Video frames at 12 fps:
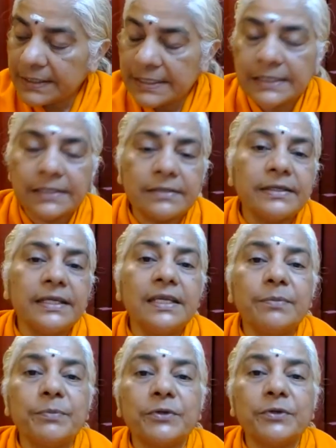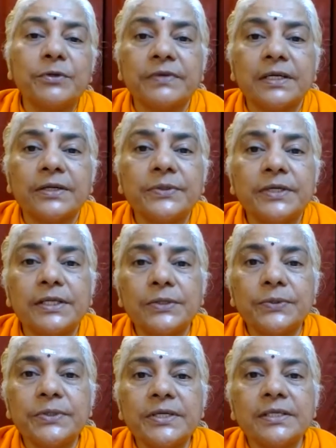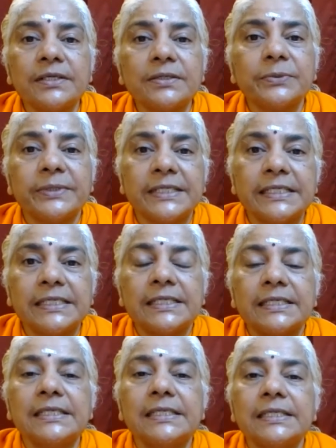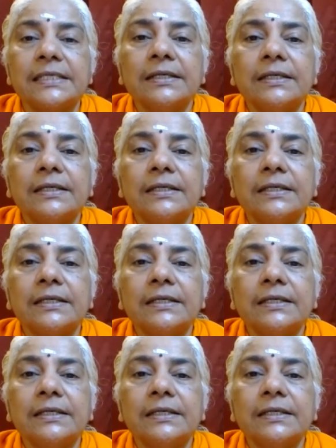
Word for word: these three profound loaded verses.